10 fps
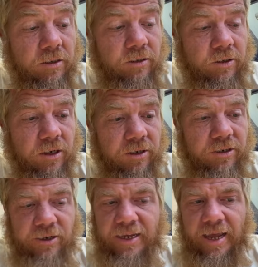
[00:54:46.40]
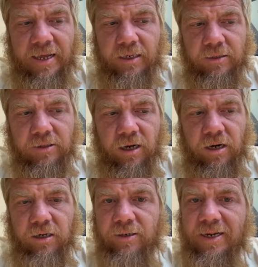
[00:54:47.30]
Your your gangs
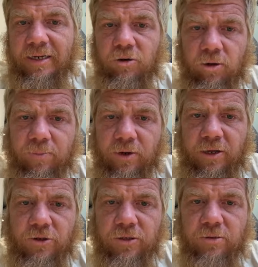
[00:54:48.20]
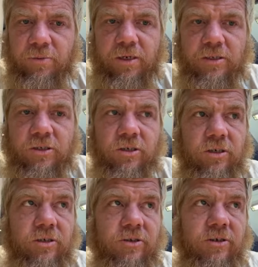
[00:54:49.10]
are like corporations because
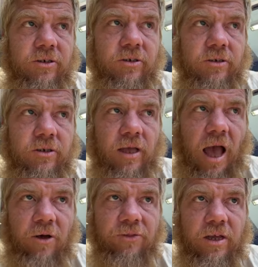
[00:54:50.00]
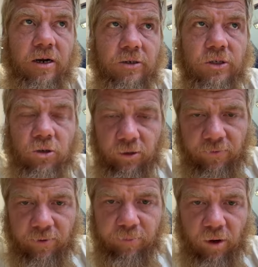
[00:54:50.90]
they're they're out there solely
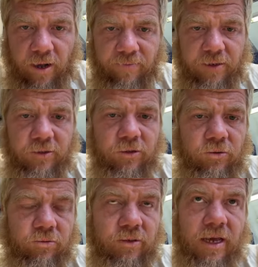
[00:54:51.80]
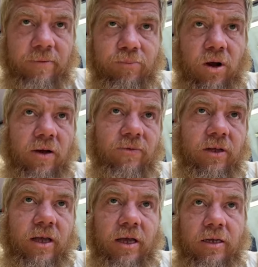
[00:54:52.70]
for profit, to gain
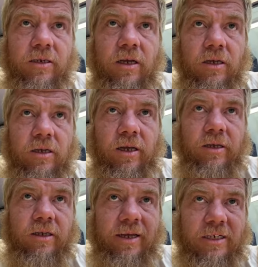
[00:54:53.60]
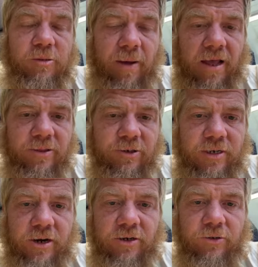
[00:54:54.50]
profit and uh, expand their
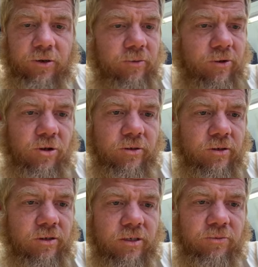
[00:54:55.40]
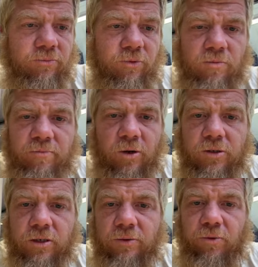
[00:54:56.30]
territory, which is ex what,
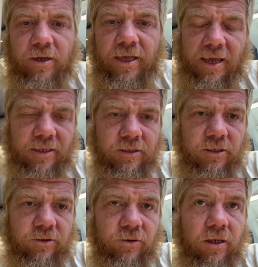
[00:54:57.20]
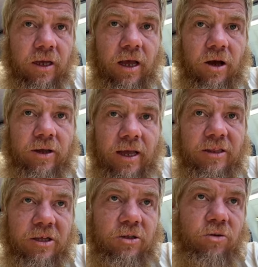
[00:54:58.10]
mostly what gangs do. Okay,
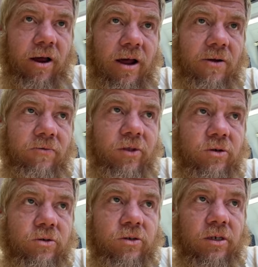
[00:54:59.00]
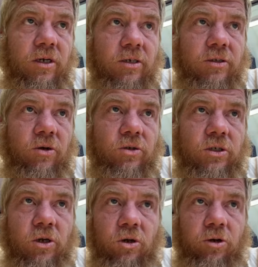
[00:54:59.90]
then you have those those
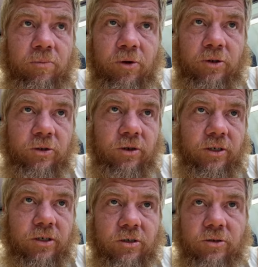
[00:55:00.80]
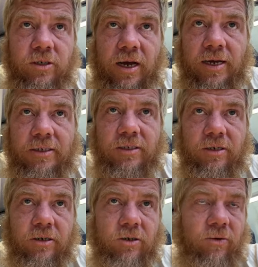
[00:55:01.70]
solopreneurs, those guys that
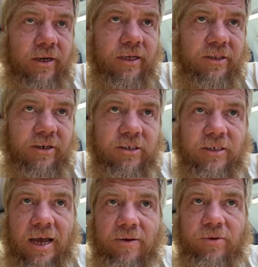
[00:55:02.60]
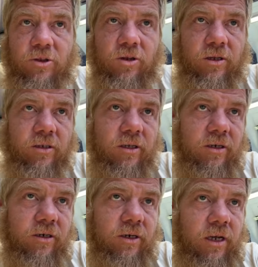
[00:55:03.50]
are going out there and scavenging, that
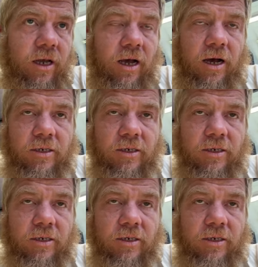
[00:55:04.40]
are uh,